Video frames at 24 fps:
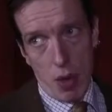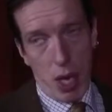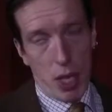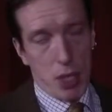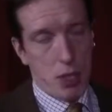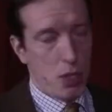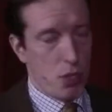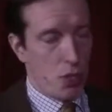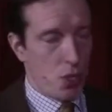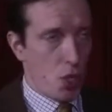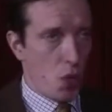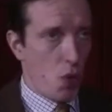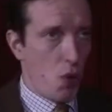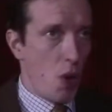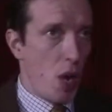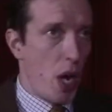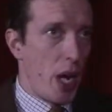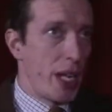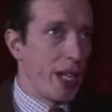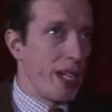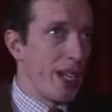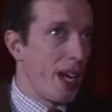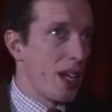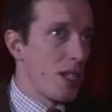the, director, Joe
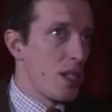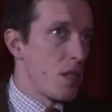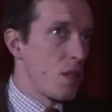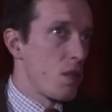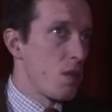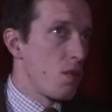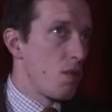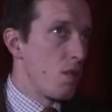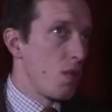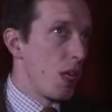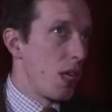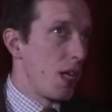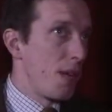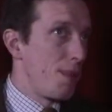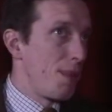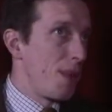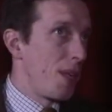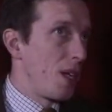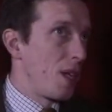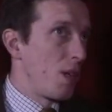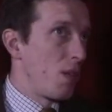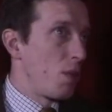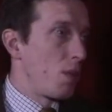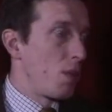Wright, hasn't
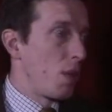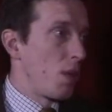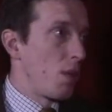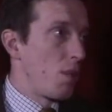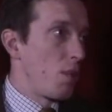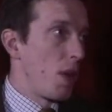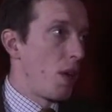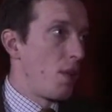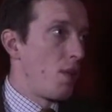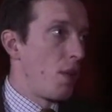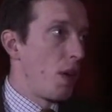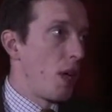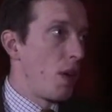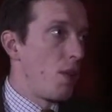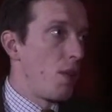really been one of my